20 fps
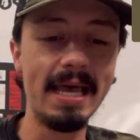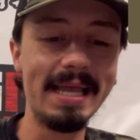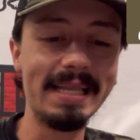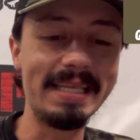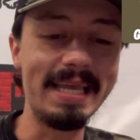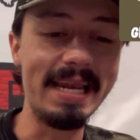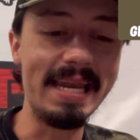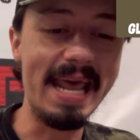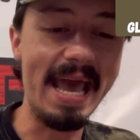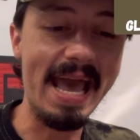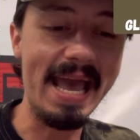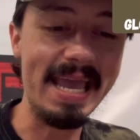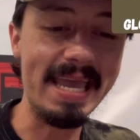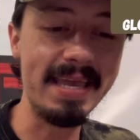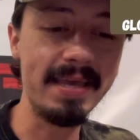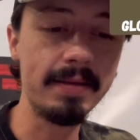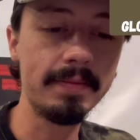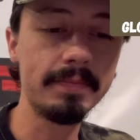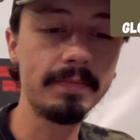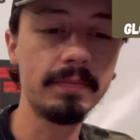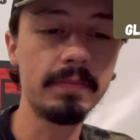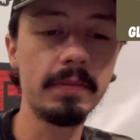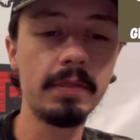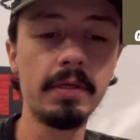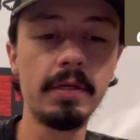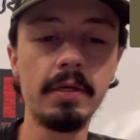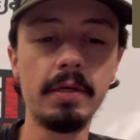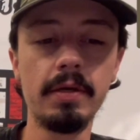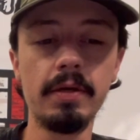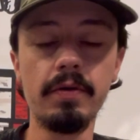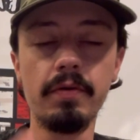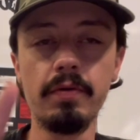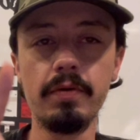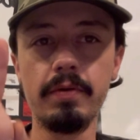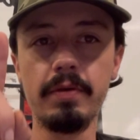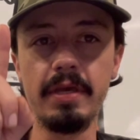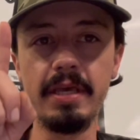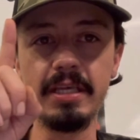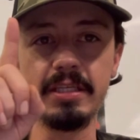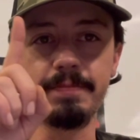Today
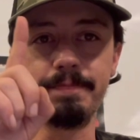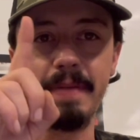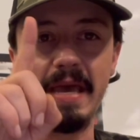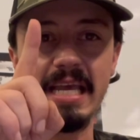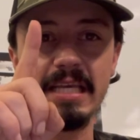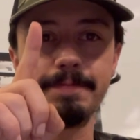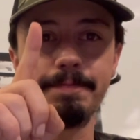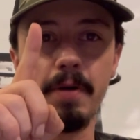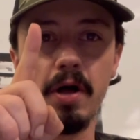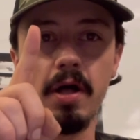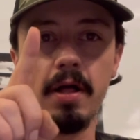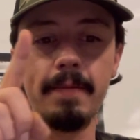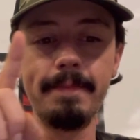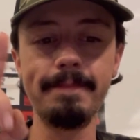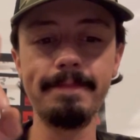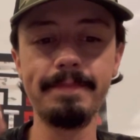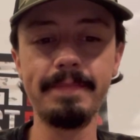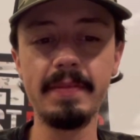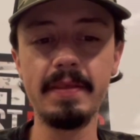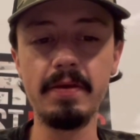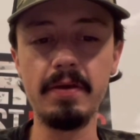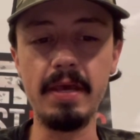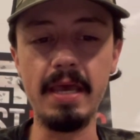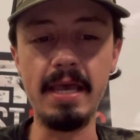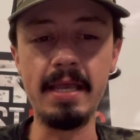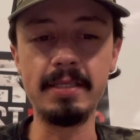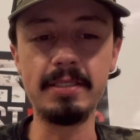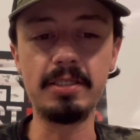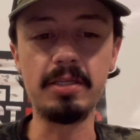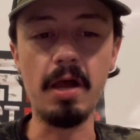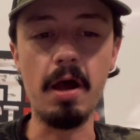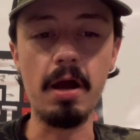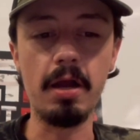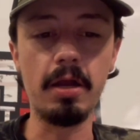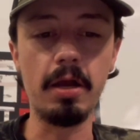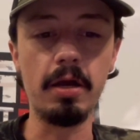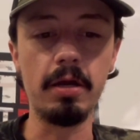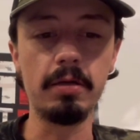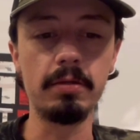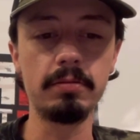is baseball and
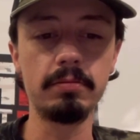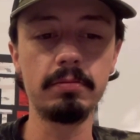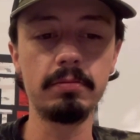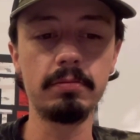soccer.